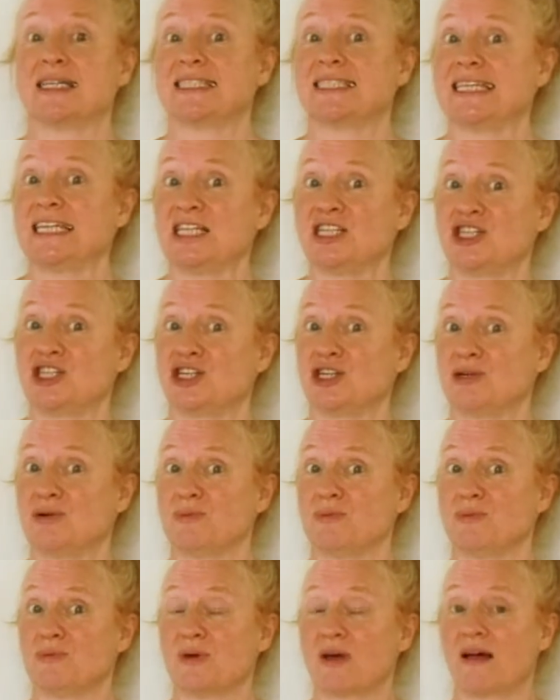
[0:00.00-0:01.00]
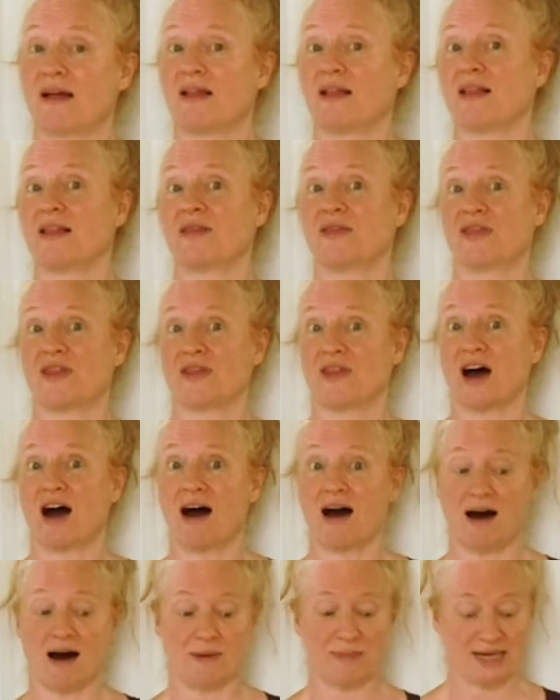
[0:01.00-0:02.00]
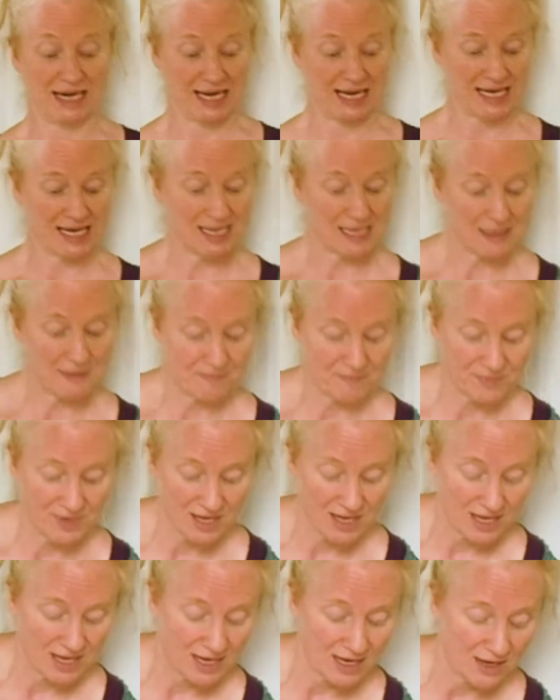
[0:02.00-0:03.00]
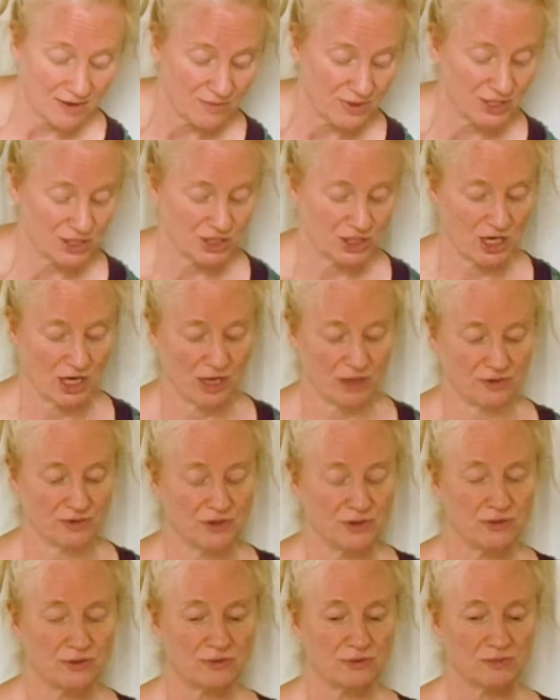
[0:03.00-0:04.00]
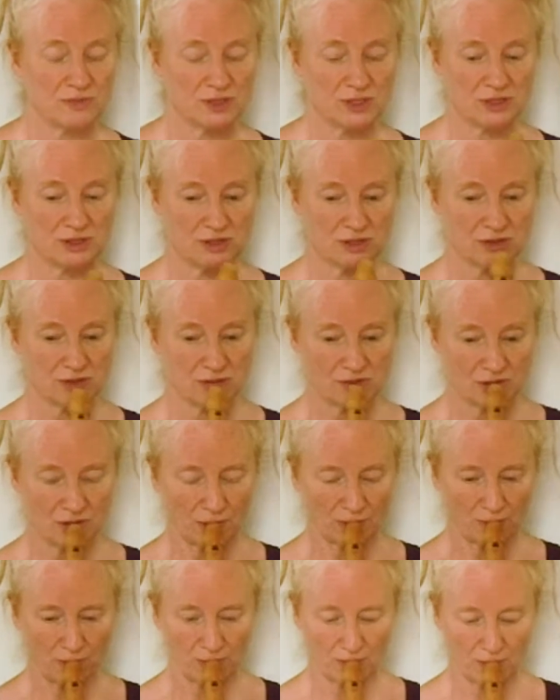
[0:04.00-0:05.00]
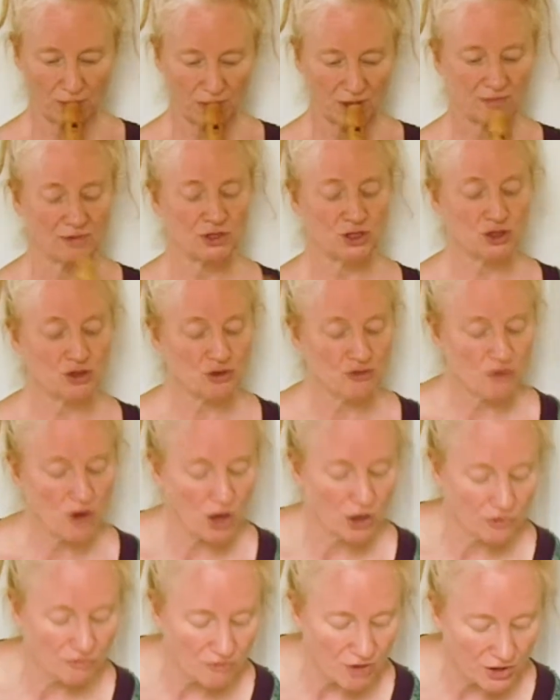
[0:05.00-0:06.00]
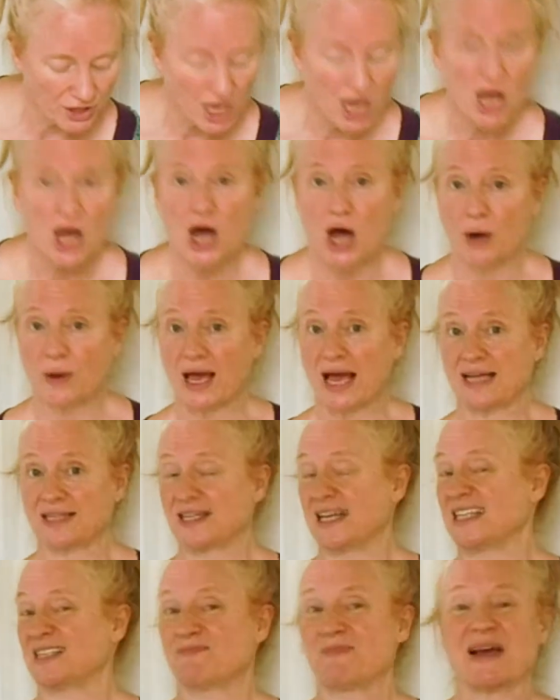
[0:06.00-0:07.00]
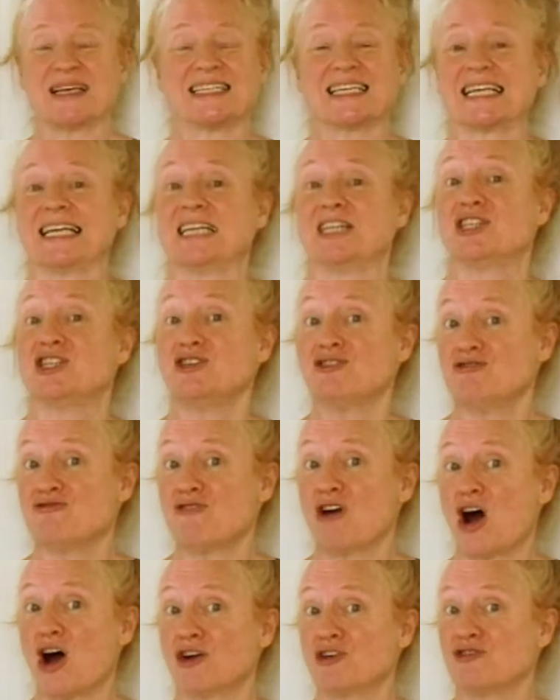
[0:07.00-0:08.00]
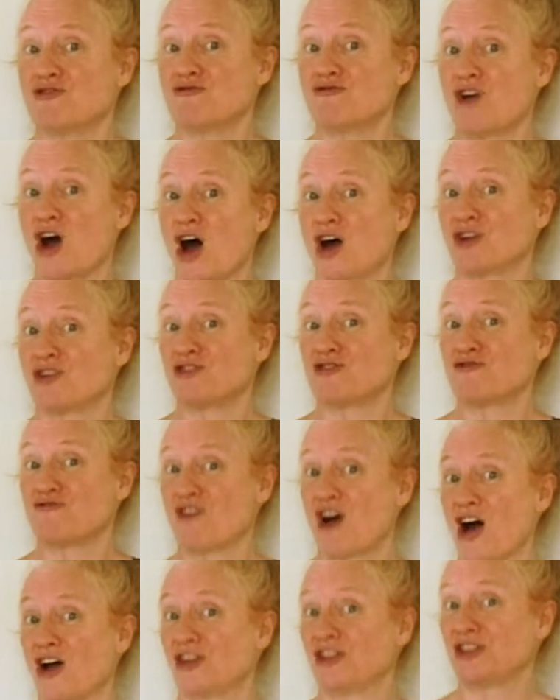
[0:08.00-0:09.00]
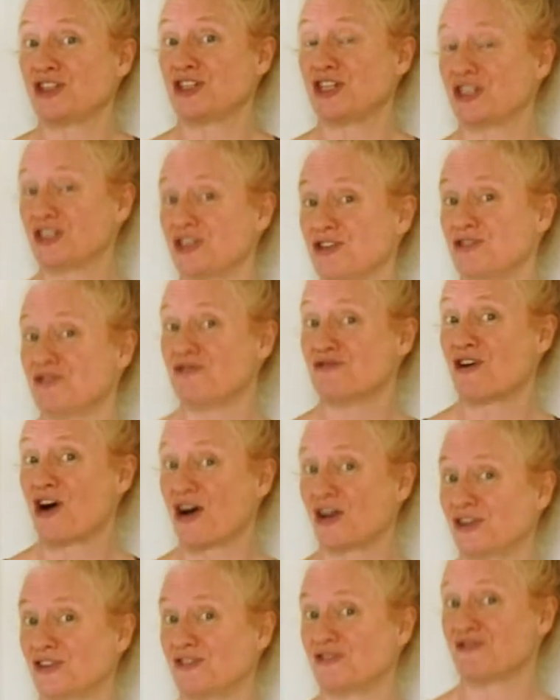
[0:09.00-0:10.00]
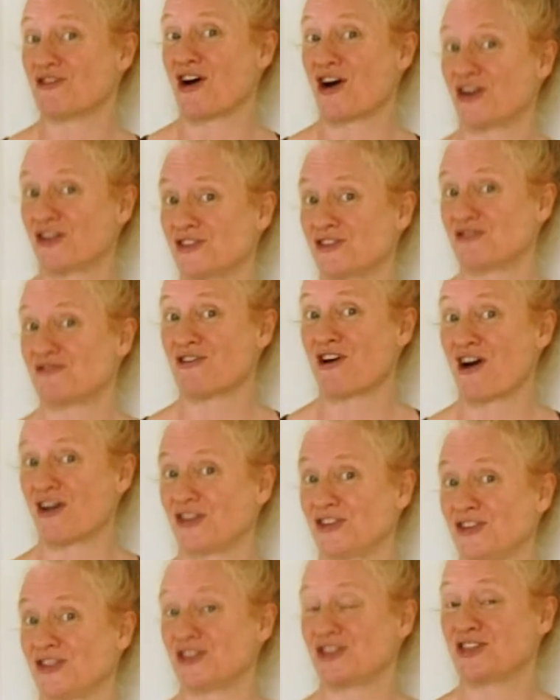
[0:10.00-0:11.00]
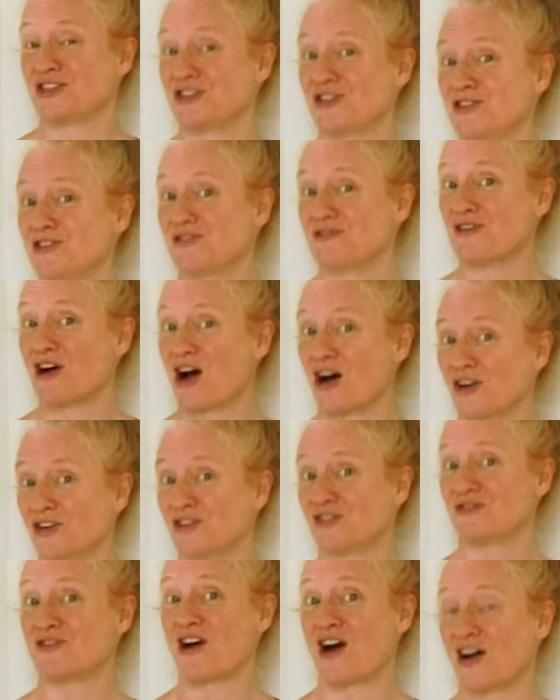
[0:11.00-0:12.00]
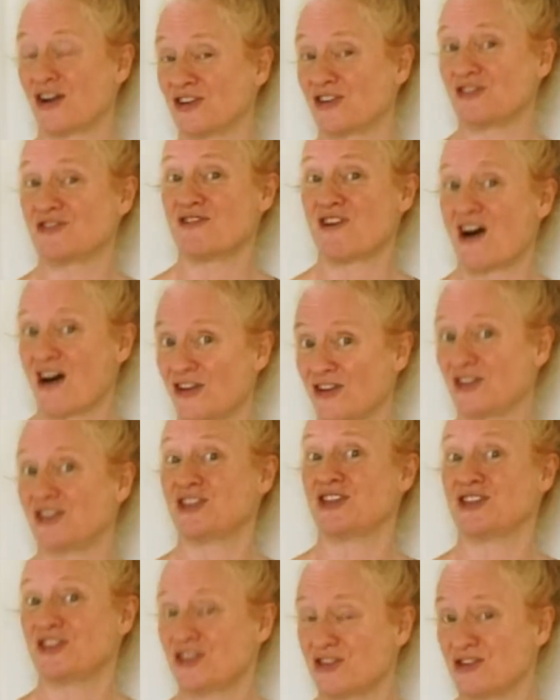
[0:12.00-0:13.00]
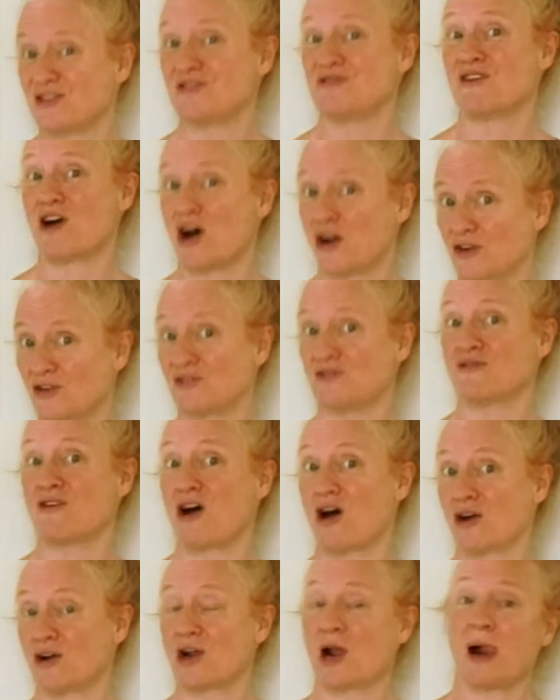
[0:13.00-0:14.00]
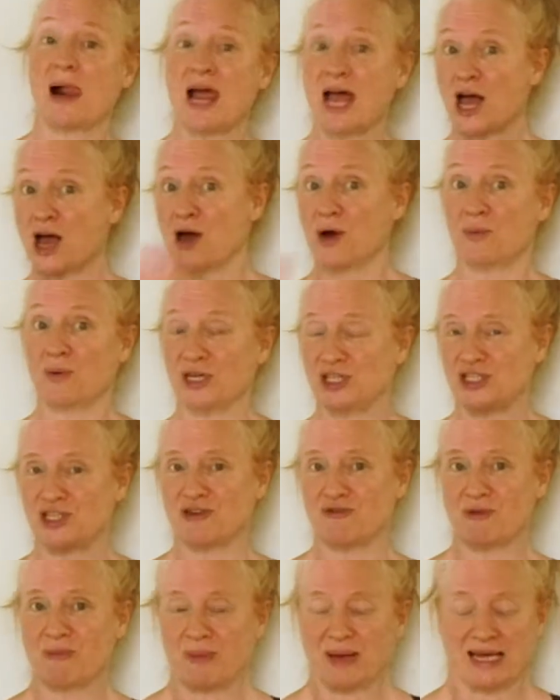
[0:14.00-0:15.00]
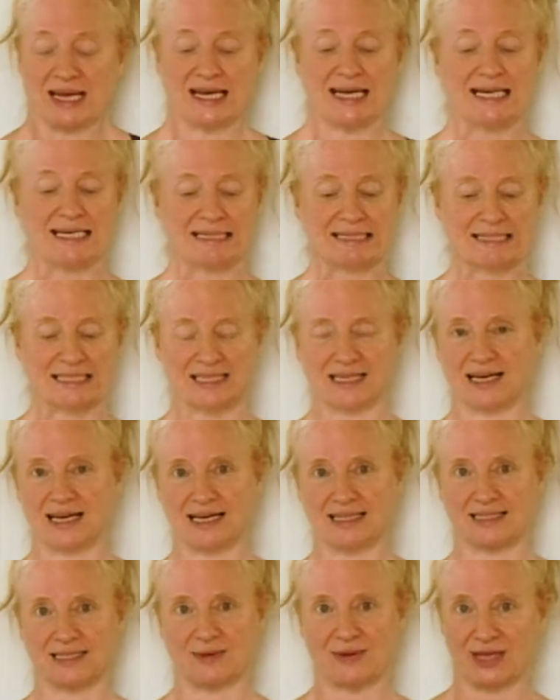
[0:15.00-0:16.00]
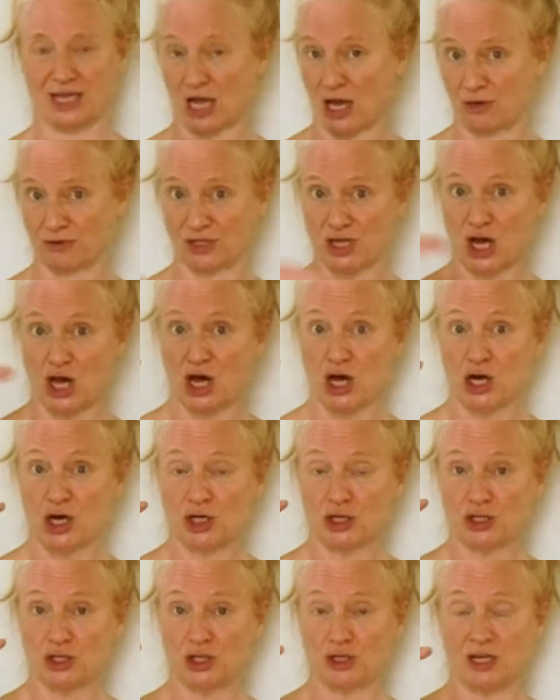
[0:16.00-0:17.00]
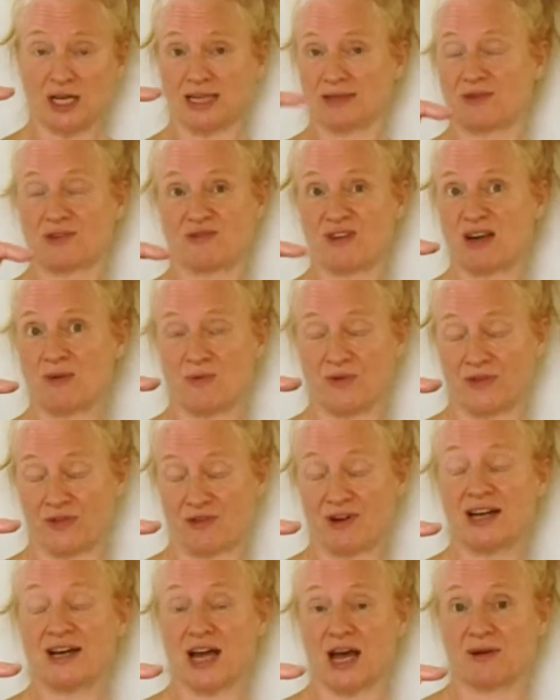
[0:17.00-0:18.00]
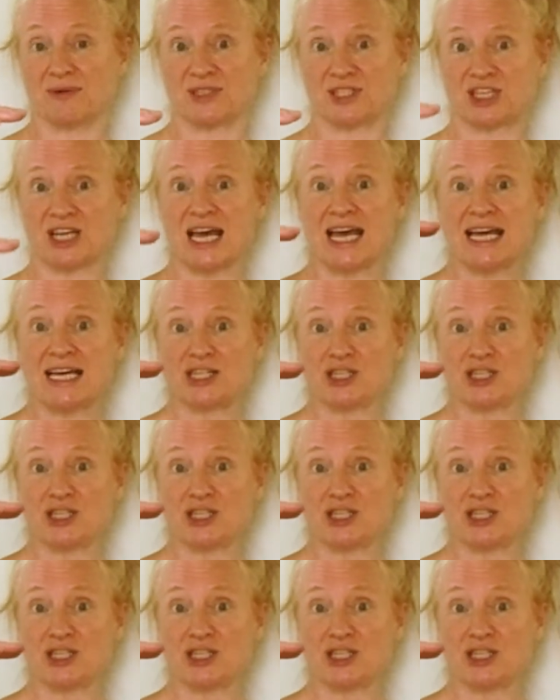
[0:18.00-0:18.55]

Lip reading: teach you the harmony, which goes do minu, do run run. Okay, so it's basically do run run run da do run run run da do run run run da do run run, which you repeat. So it goes three notes.